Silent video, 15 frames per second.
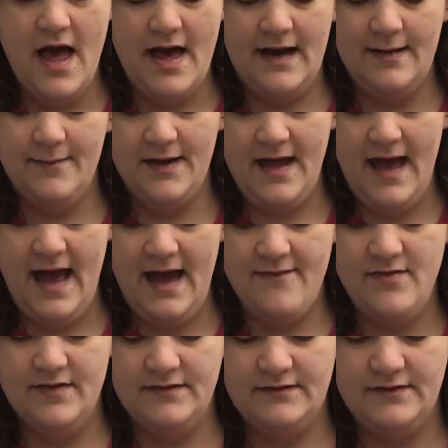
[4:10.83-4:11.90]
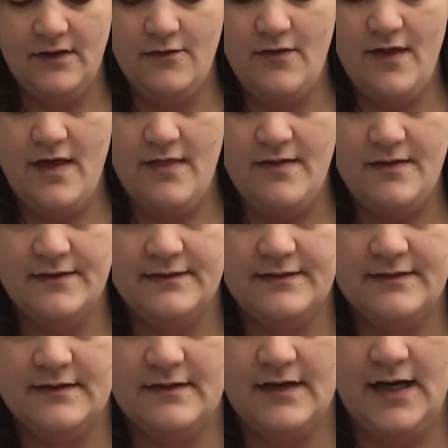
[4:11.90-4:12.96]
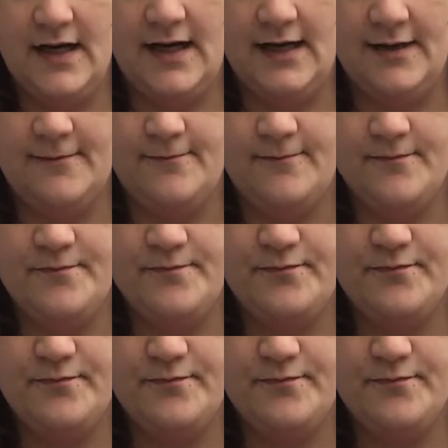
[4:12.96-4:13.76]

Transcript: And I'm gonna have it so that this um,